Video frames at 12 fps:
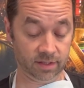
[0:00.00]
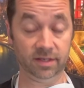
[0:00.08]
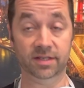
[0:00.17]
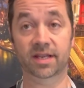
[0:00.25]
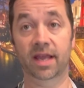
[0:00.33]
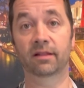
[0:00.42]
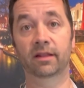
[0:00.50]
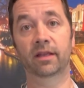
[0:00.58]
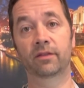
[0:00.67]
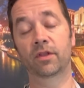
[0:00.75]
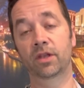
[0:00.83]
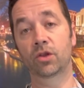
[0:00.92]
in
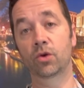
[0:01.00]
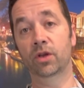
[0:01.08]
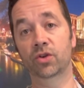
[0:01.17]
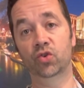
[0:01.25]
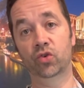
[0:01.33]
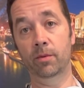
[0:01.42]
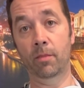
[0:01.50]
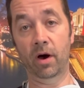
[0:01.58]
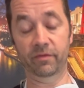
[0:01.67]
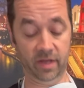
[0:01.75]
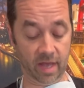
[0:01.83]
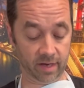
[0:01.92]
saline, then you can trim off
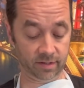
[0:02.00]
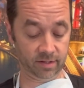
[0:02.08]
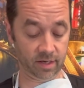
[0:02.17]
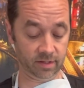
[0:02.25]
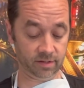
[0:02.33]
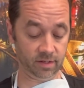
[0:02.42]
the excess